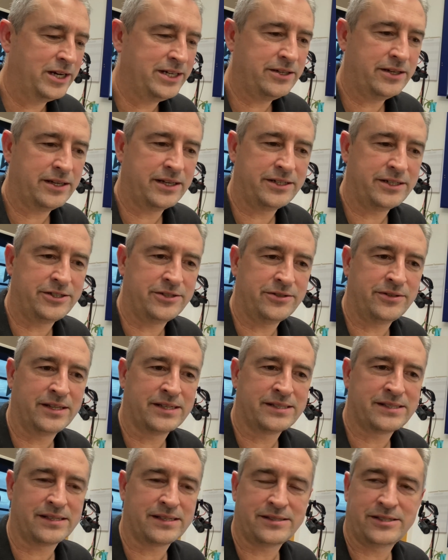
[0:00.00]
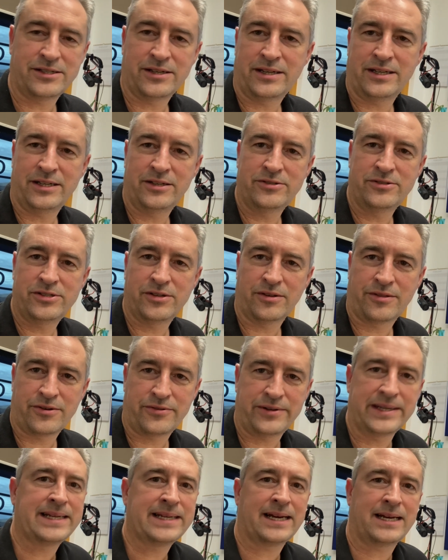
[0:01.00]
you're going to do this is you're going to use your
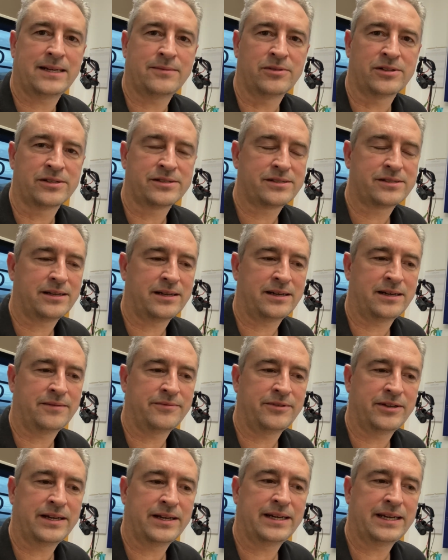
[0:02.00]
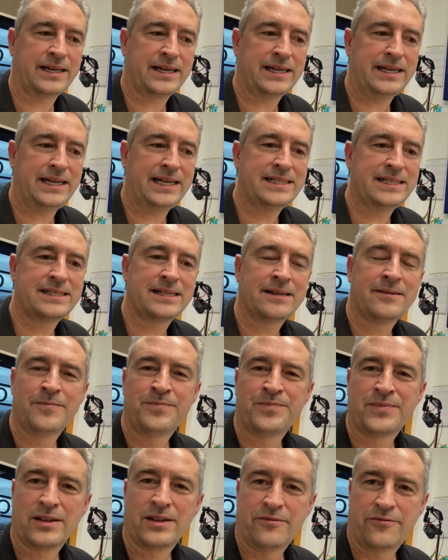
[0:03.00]
3 cables. You're going to connect
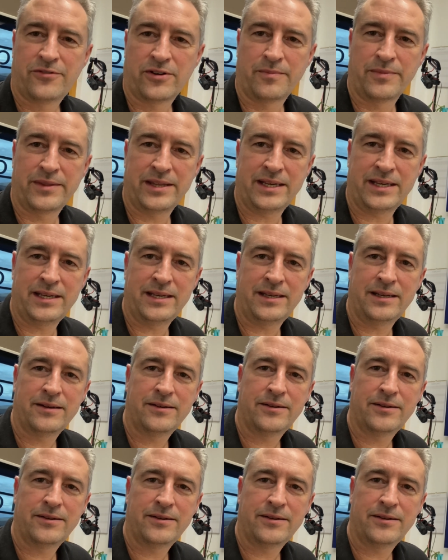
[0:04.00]
from the